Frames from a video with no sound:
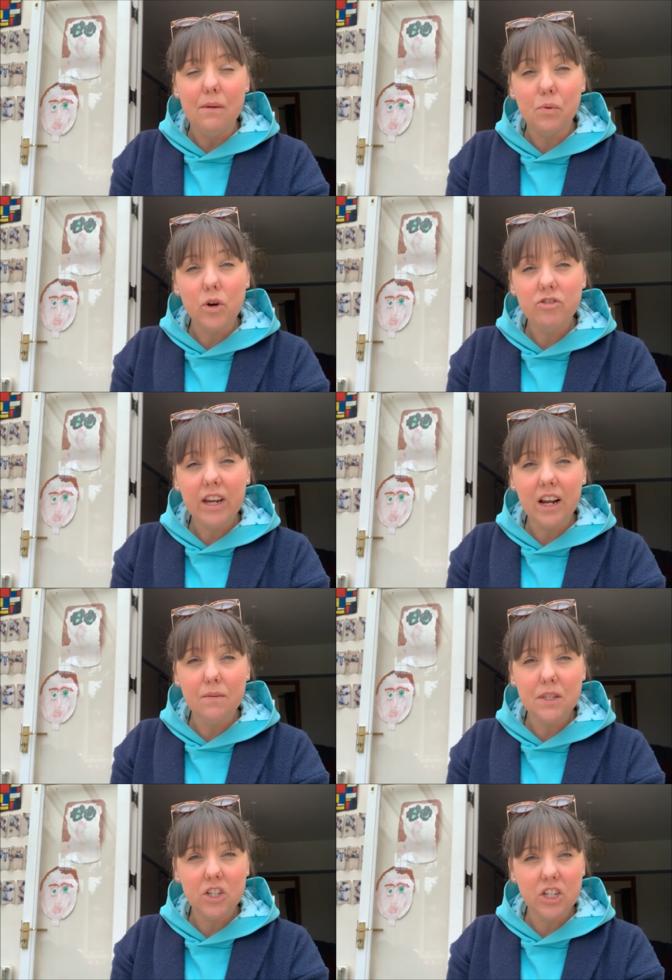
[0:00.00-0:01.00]
embroidery
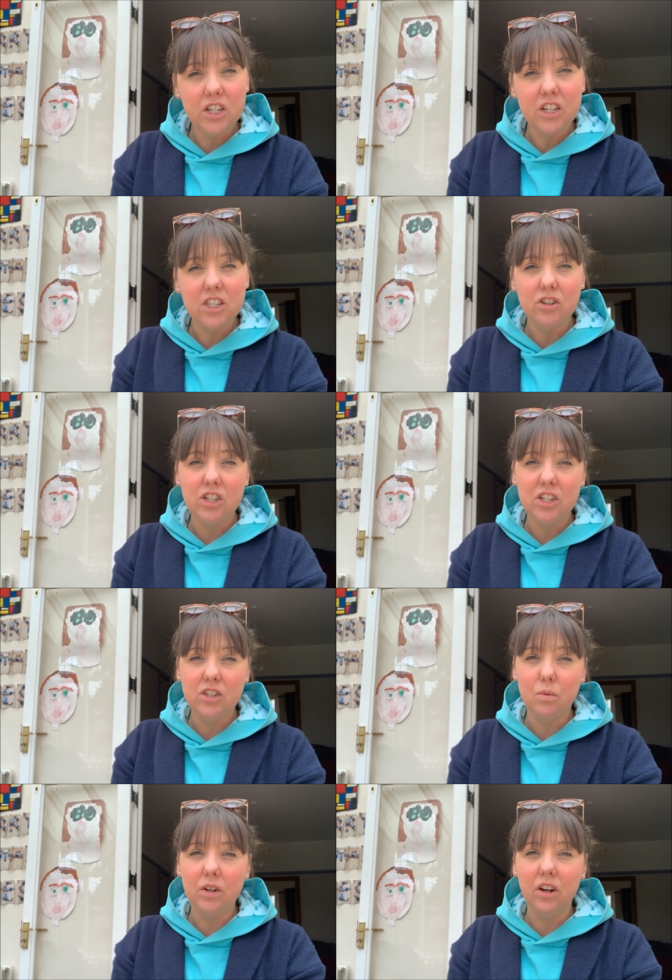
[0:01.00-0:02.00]
clubs that she does. So she
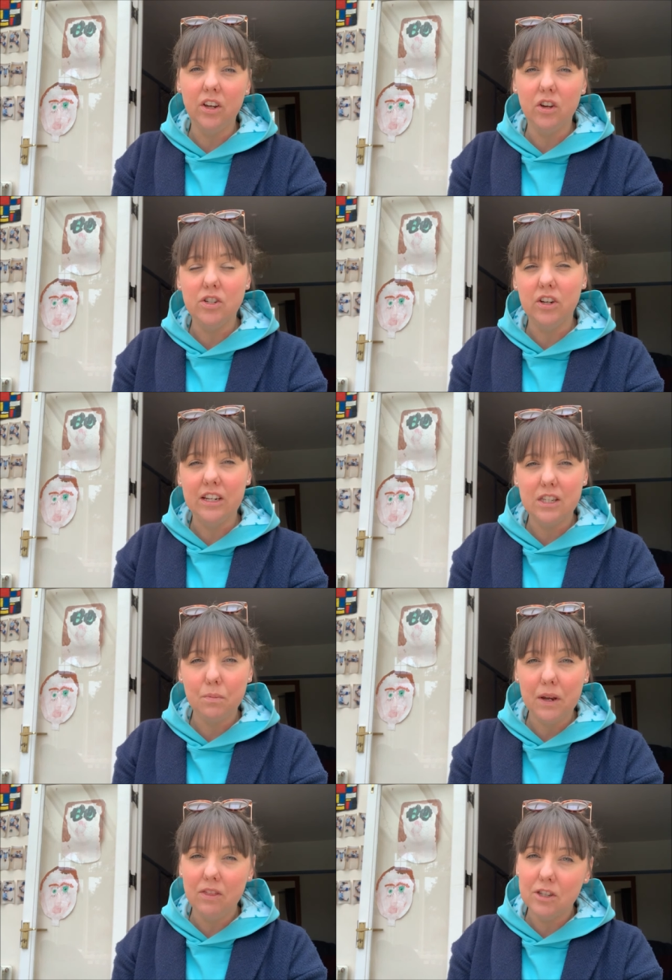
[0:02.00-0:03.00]
does one like usually in,
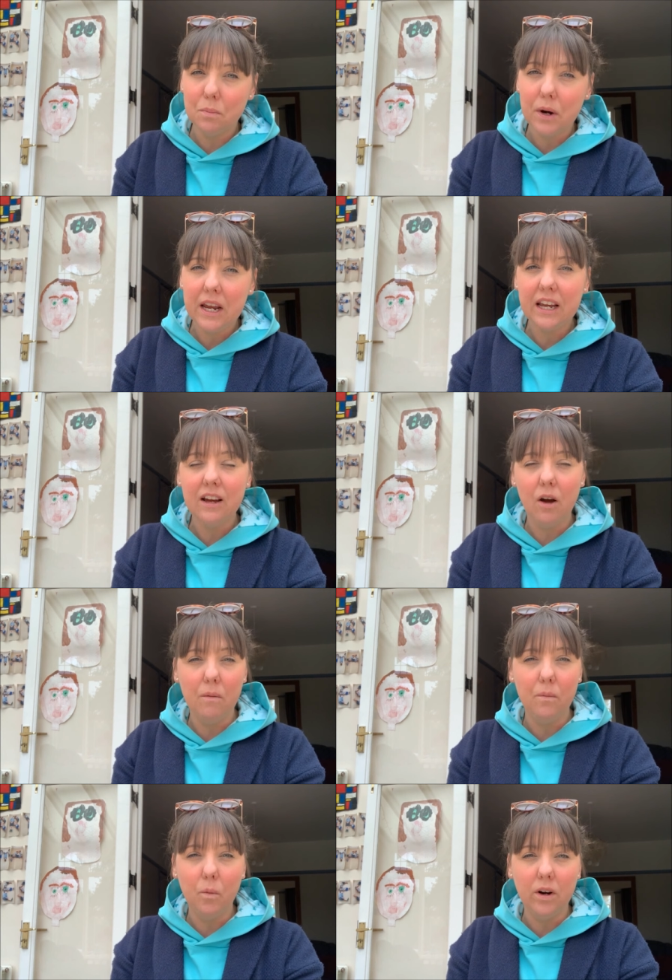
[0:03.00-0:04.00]
in the spring,
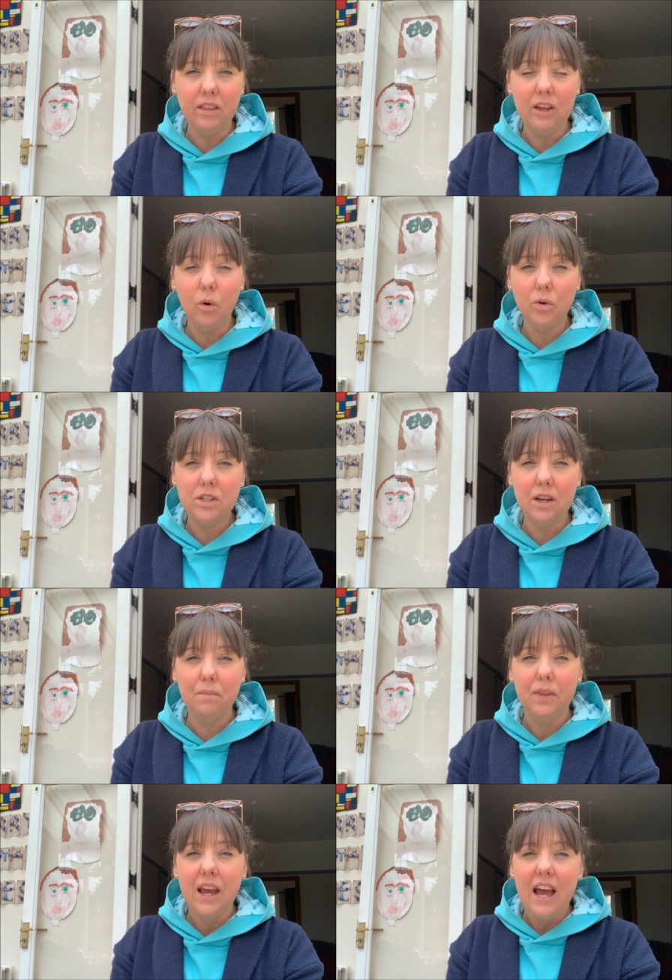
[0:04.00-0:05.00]
um, one in the
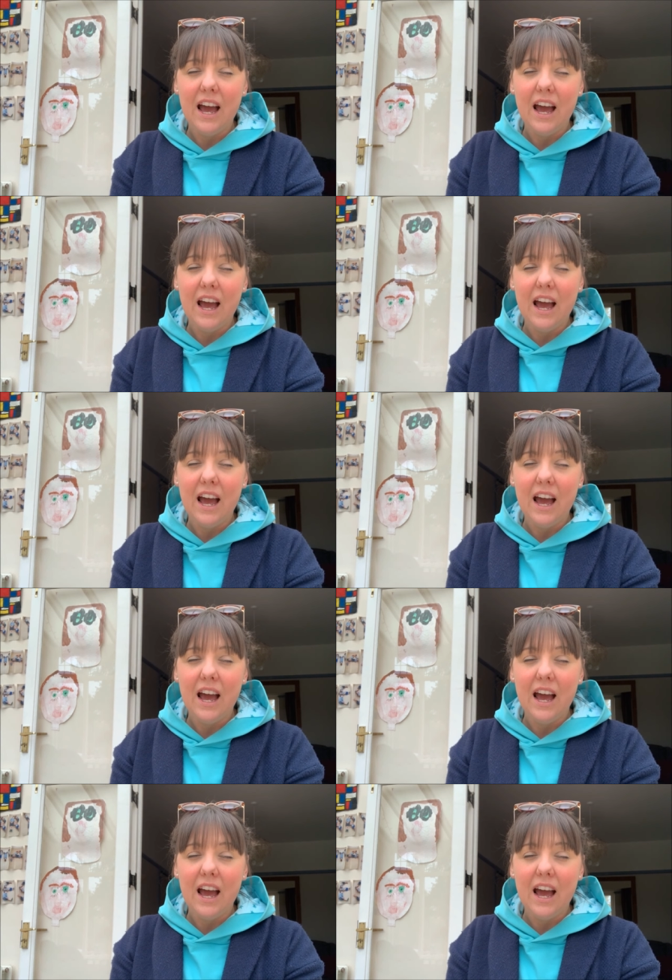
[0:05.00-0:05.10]
autumn,